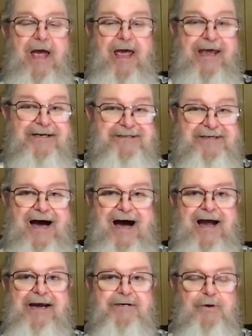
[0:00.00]
a
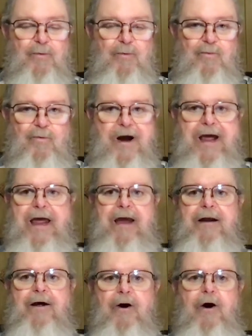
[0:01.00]
tight
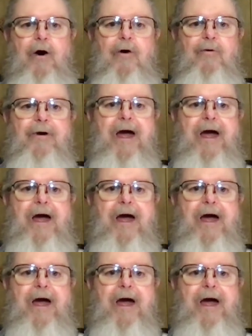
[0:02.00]
rein on